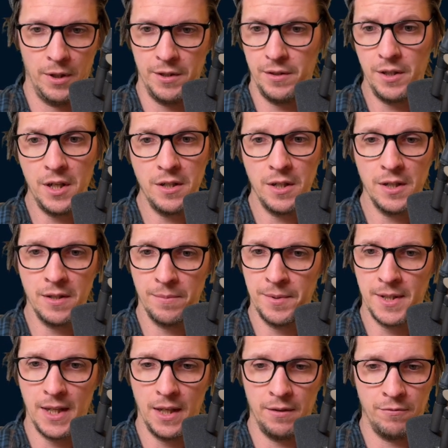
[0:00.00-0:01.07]
where it's changing some
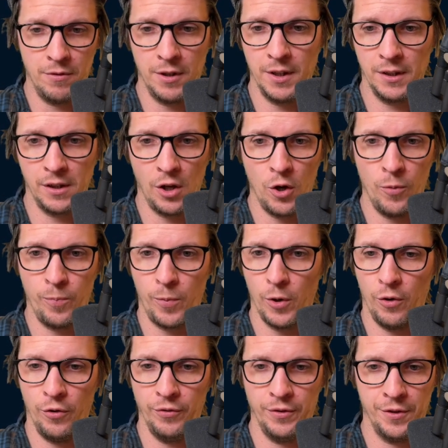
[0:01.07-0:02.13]
state, running the
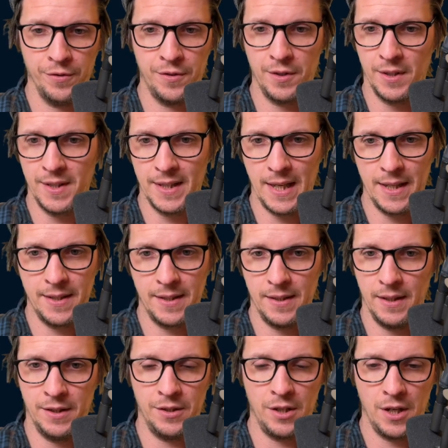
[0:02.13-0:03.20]
upload. On
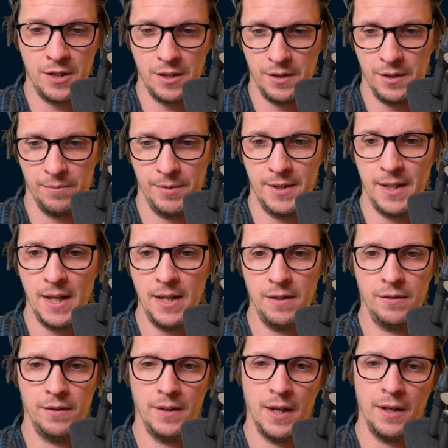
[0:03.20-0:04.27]
success, it changes some
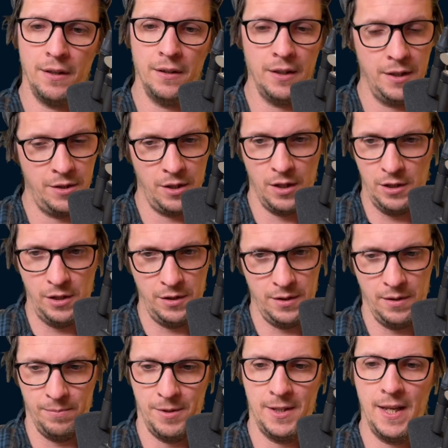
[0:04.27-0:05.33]
state. On error, it changes
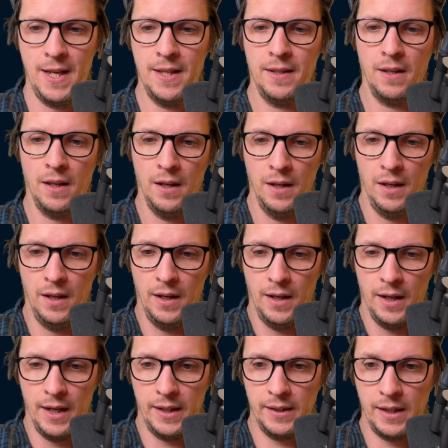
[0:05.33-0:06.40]
some state.
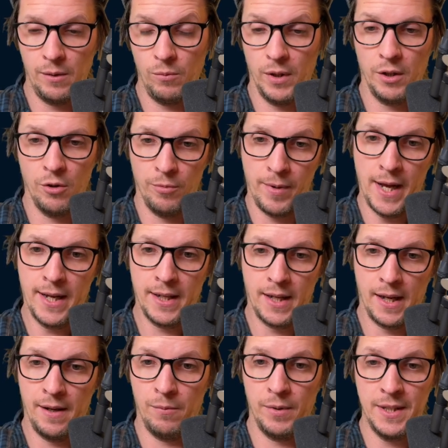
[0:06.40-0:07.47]
And then we go
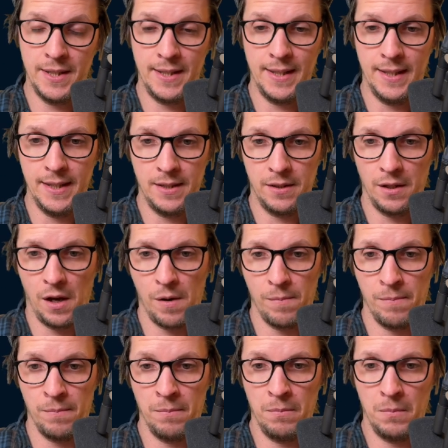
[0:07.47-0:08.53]
back and we see
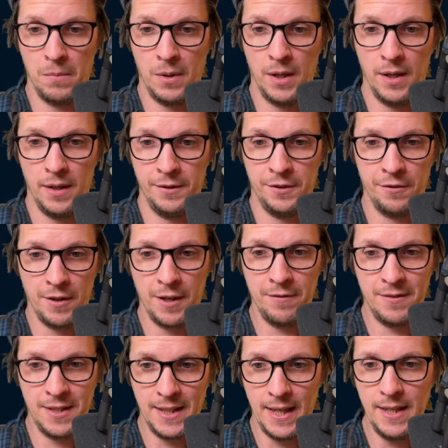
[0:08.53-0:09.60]
some uh,
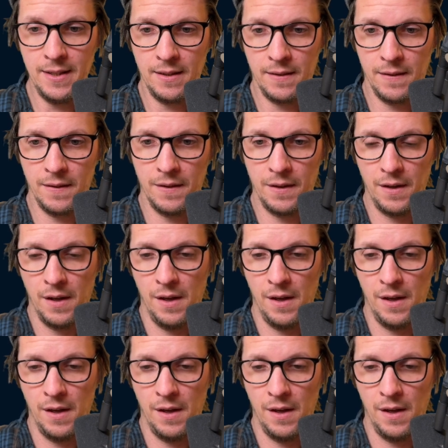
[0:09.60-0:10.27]
derived state